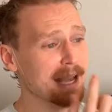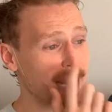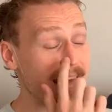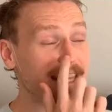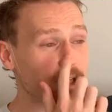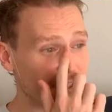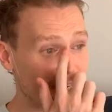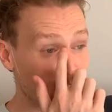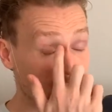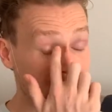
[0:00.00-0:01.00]
I think it'll
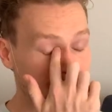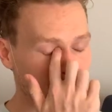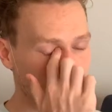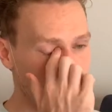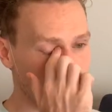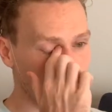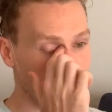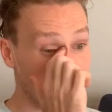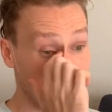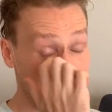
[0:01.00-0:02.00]
take a Shazam spot
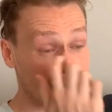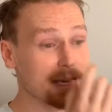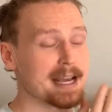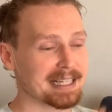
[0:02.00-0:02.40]
where it, like,